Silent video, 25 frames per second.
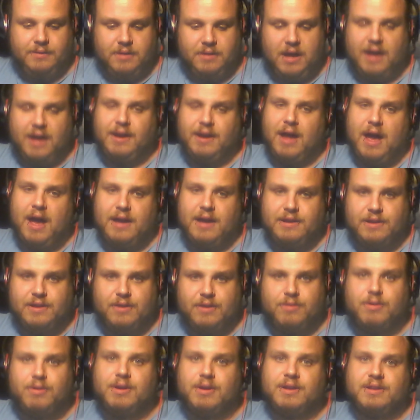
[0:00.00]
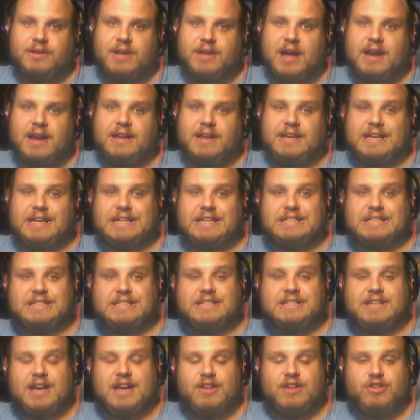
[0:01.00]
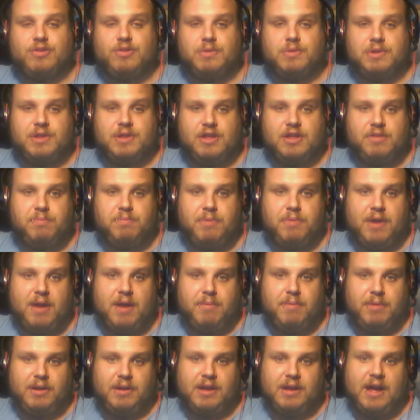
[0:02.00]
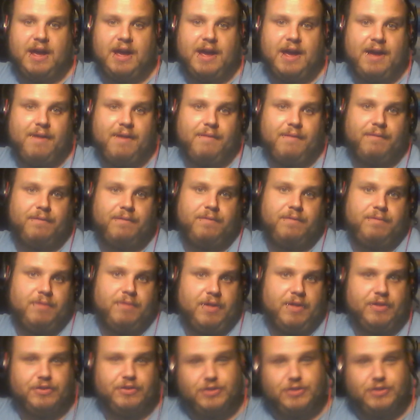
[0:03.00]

I know I'm kind of getting sketchy with this, but I mean, I have other